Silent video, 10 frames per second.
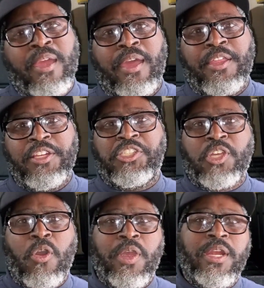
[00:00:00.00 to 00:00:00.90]
And then you
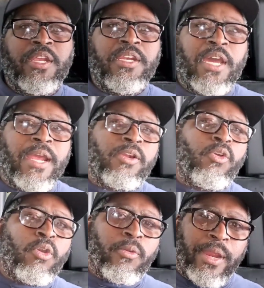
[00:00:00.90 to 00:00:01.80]
soak it in
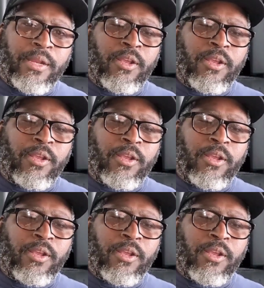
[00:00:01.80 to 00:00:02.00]
non-chlorinated